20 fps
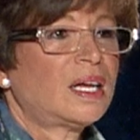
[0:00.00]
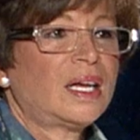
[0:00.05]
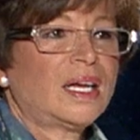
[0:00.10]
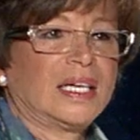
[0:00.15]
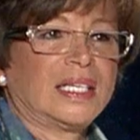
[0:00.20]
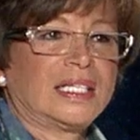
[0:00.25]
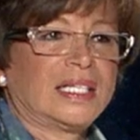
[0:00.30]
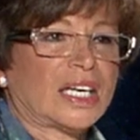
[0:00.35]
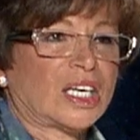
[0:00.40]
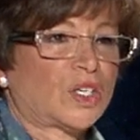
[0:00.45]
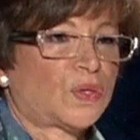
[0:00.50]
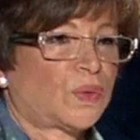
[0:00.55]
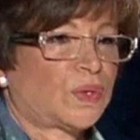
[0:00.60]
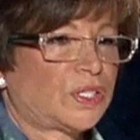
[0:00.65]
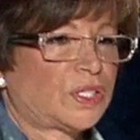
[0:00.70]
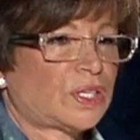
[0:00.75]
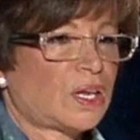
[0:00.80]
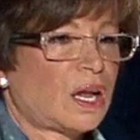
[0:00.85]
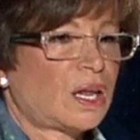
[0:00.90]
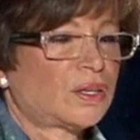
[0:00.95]
is sexual
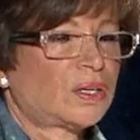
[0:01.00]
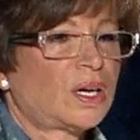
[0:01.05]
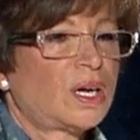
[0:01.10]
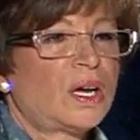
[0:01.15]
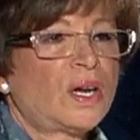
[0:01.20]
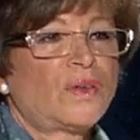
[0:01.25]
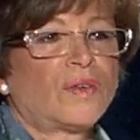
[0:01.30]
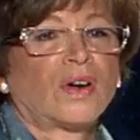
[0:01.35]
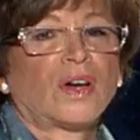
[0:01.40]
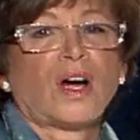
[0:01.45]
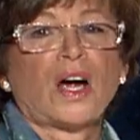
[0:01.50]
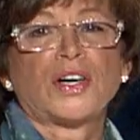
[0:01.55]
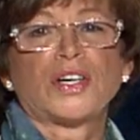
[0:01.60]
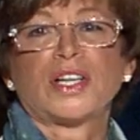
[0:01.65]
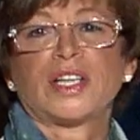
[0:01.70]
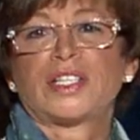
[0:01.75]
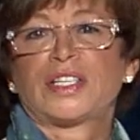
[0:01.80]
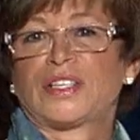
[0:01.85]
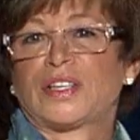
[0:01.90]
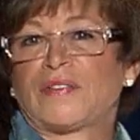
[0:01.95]
assault
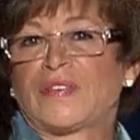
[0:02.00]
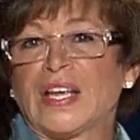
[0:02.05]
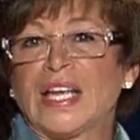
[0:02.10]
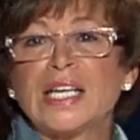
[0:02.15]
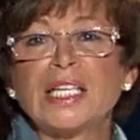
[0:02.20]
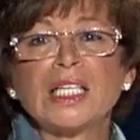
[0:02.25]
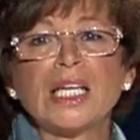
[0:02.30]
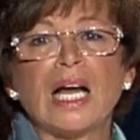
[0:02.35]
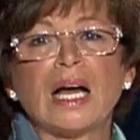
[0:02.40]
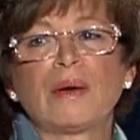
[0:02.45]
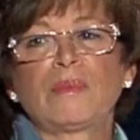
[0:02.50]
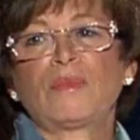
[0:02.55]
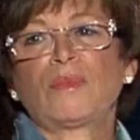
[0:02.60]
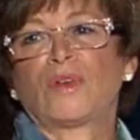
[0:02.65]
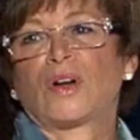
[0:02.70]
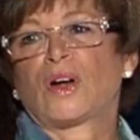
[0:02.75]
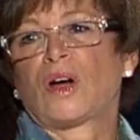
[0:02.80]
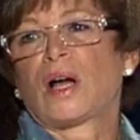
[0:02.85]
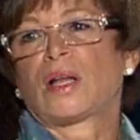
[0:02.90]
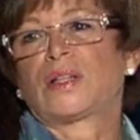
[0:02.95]
regardless of income,
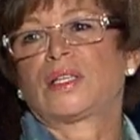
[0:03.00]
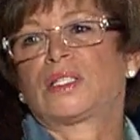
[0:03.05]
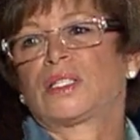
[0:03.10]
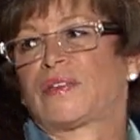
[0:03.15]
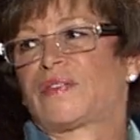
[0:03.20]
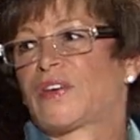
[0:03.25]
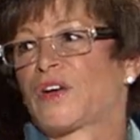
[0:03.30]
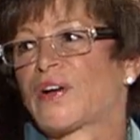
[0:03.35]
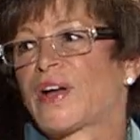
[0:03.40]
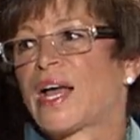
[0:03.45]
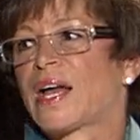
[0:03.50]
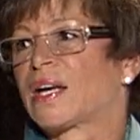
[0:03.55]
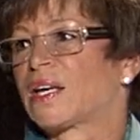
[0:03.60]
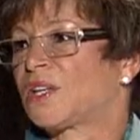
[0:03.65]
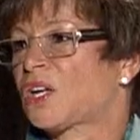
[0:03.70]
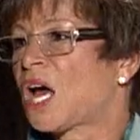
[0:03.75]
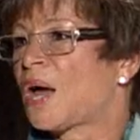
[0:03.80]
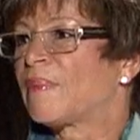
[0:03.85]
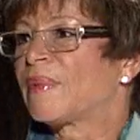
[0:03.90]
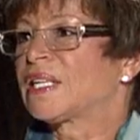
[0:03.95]
regardless of your
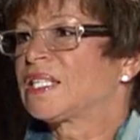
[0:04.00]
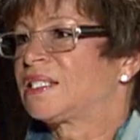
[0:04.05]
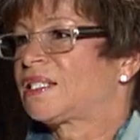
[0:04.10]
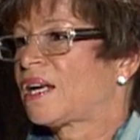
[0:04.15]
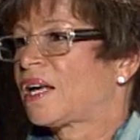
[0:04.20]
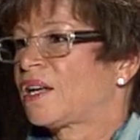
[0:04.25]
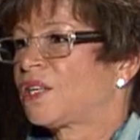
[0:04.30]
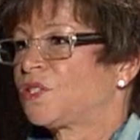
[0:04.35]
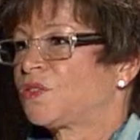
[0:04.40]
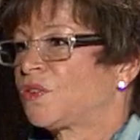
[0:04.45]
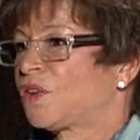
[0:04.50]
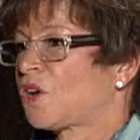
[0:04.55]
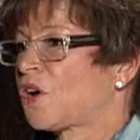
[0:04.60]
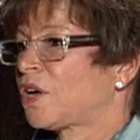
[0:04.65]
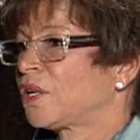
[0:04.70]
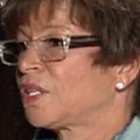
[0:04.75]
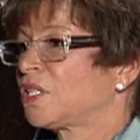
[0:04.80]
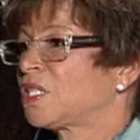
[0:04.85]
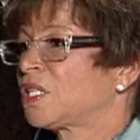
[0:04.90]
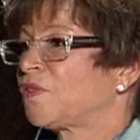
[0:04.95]
economic status,
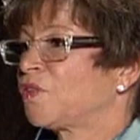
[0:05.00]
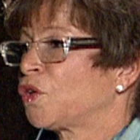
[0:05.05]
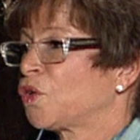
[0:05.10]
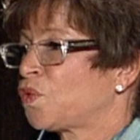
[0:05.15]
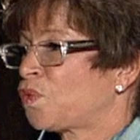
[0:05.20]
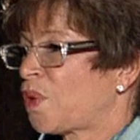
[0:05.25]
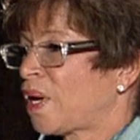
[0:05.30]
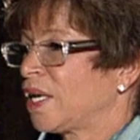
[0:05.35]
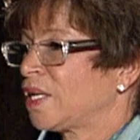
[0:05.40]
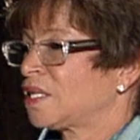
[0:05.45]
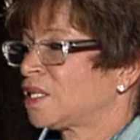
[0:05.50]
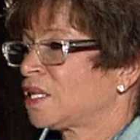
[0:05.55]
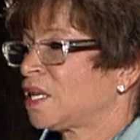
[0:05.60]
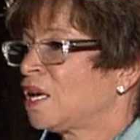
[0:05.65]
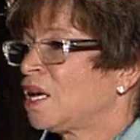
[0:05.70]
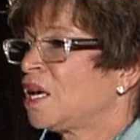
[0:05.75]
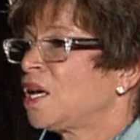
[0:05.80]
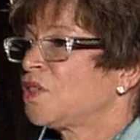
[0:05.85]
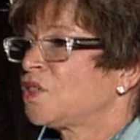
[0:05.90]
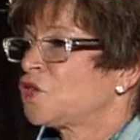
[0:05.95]
regardless of your race.
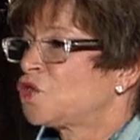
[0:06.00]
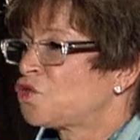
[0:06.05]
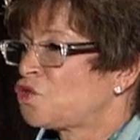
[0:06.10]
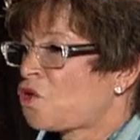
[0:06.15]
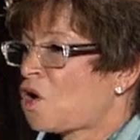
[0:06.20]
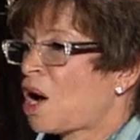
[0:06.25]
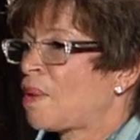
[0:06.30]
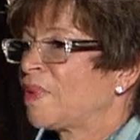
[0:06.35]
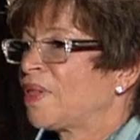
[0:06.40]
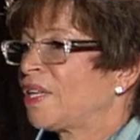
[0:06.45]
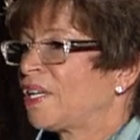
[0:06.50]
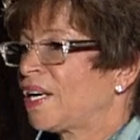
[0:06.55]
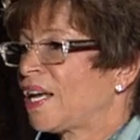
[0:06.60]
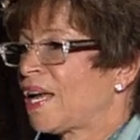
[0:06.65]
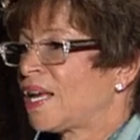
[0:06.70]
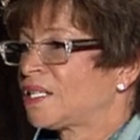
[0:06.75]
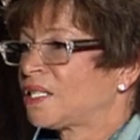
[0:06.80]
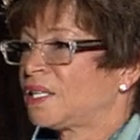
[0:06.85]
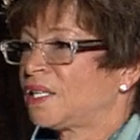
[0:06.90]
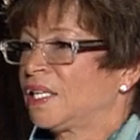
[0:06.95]
The trauma that it
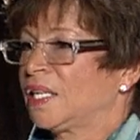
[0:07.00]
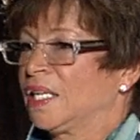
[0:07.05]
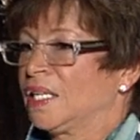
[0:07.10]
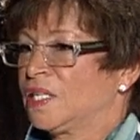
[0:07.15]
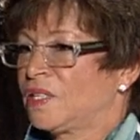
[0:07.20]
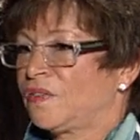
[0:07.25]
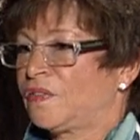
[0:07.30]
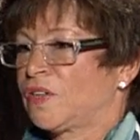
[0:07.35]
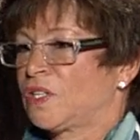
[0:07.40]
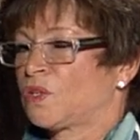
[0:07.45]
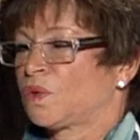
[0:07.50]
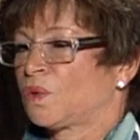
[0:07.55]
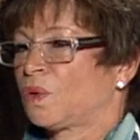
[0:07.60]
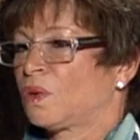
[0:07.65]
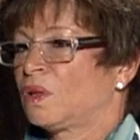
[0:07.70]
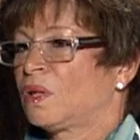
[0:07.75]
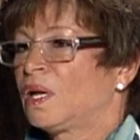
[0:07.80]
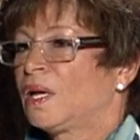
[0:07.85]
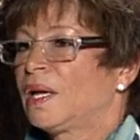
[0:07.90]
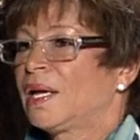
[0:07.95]
has on an
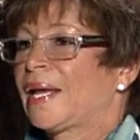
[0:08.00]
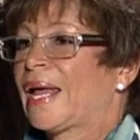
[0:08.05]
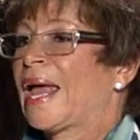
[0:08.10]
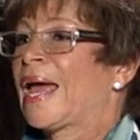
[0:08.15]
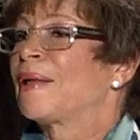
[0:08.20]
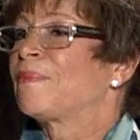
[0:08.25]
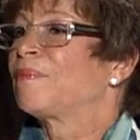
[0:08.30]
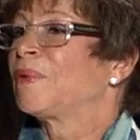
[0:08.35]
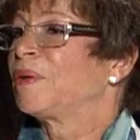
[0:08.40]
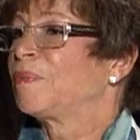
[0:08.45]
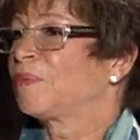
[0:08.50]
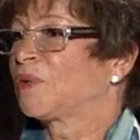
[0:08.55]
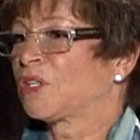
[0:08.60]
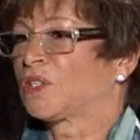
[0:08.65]
individual can be